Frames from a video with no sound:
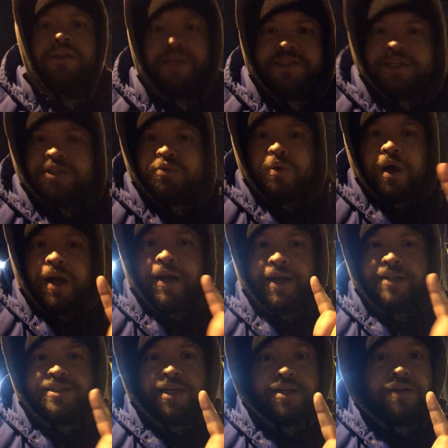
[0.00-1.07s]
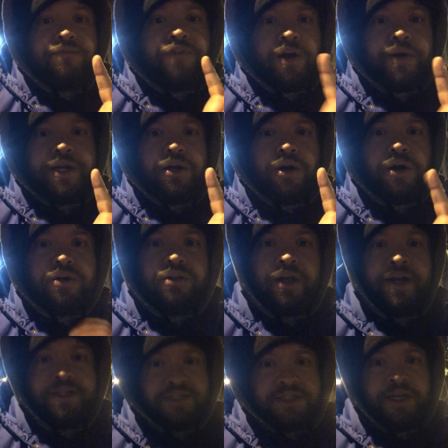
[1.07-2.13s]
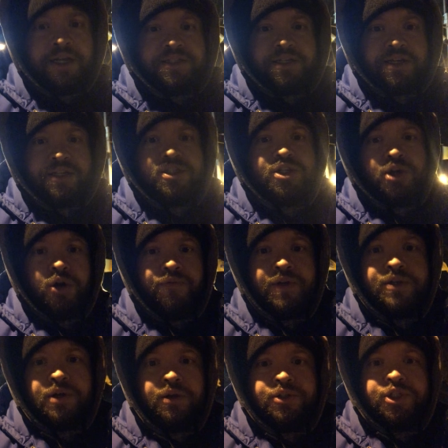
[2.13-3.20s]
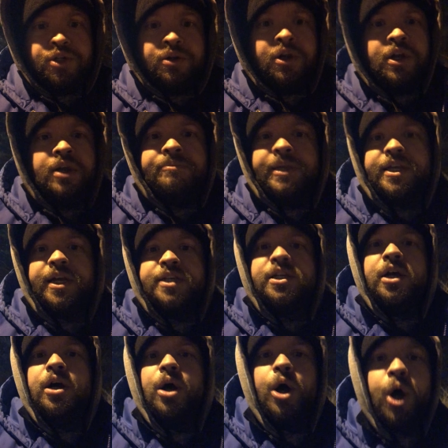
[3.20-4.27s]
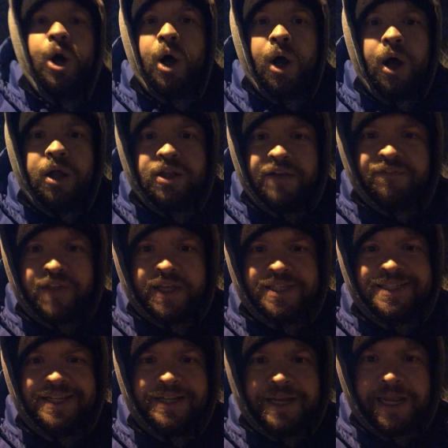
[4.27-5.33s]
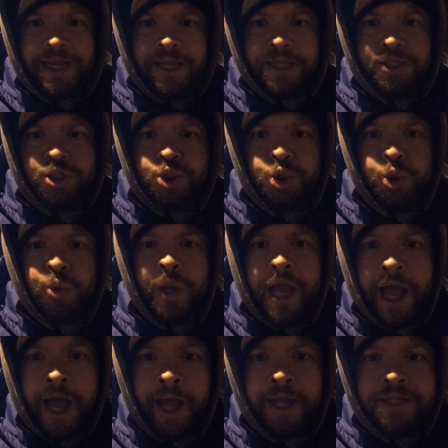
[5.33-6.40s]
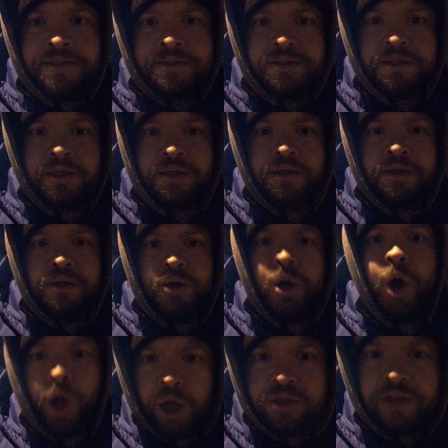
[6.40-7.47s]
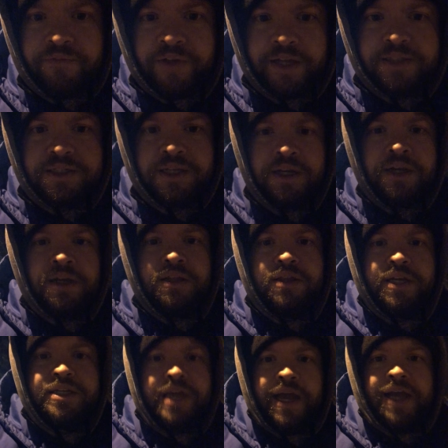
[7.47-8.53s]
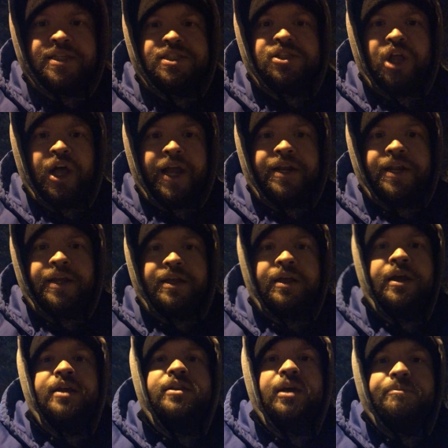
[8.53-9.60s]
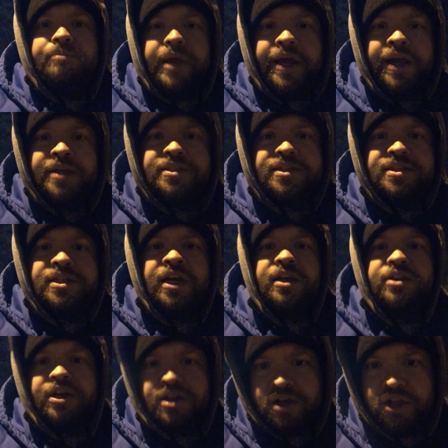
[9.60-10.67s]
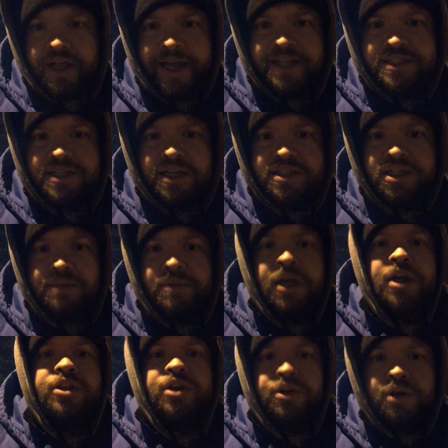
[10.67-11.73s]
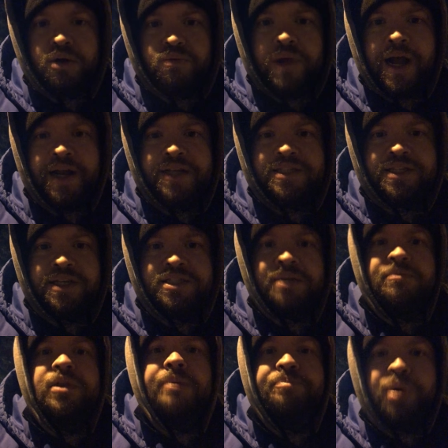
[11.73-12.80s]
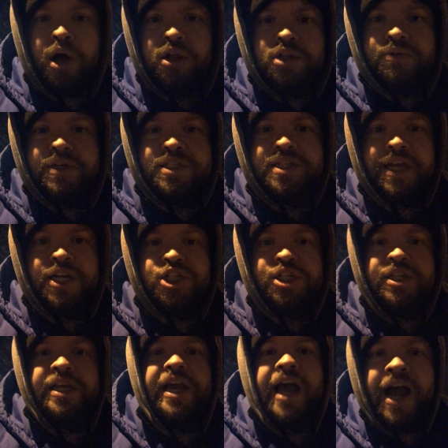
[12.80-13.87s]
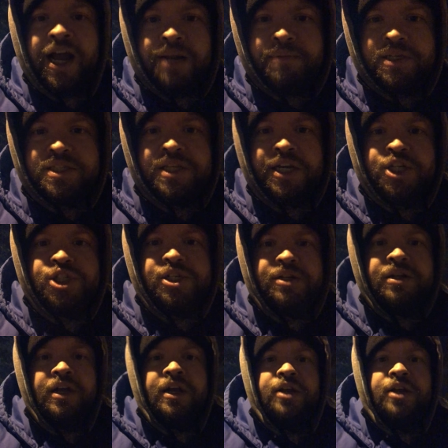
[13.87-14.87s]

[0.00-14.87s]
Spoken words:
This is why I take a very hard-line stance against COVID culture, because all of this needs to end. All of it. The gaslighting, the masks, the classism, the neuroticism, the polarization, the atomization,